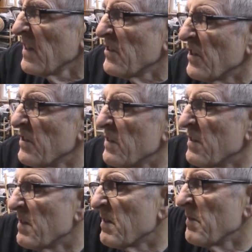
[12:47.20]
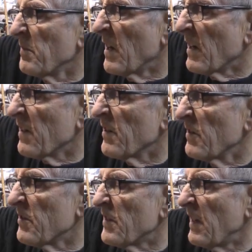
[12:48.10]
just mark
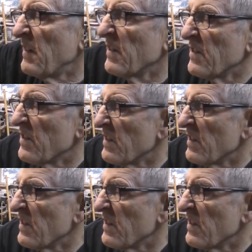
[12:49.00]
those centers.